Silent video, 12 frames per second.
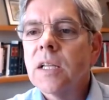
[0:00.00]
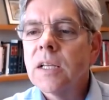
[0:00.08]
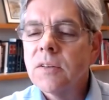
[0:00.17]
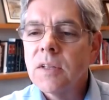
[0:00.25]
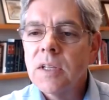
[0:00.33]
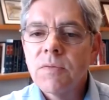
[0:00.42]

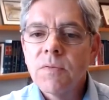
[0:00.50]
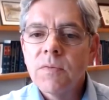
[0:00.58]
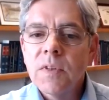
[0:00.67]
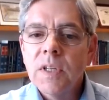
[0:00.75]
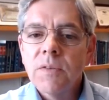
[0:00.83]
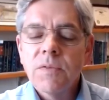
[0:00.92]
like, if
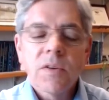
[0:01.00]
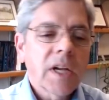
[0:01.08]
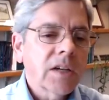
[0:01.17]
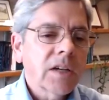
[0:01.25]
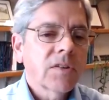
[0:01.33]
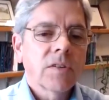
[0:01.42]
you're
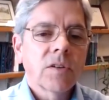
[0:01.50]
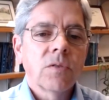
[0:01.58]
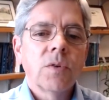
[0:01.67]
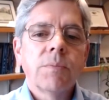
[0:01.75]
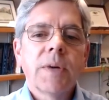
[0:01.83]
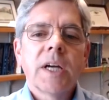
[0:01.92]
not sure,
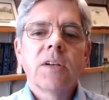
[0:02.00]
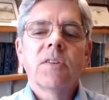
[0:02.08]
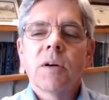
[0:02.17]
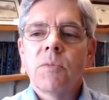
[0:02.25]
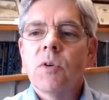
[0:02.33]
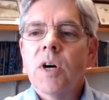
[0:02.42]
will my
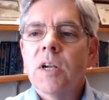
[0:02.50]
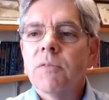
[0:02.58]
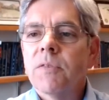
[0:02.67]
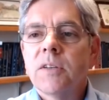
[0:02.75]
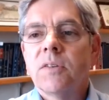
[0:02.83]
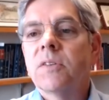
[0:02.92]
job
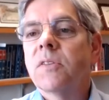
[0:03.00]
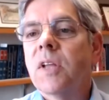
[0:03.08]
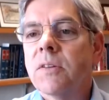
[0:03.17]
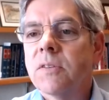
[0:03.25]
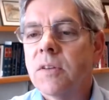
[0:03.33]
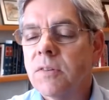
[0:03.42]
qualify, just
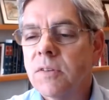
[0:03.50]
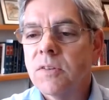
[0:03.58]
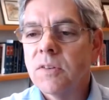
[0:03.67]
ask us.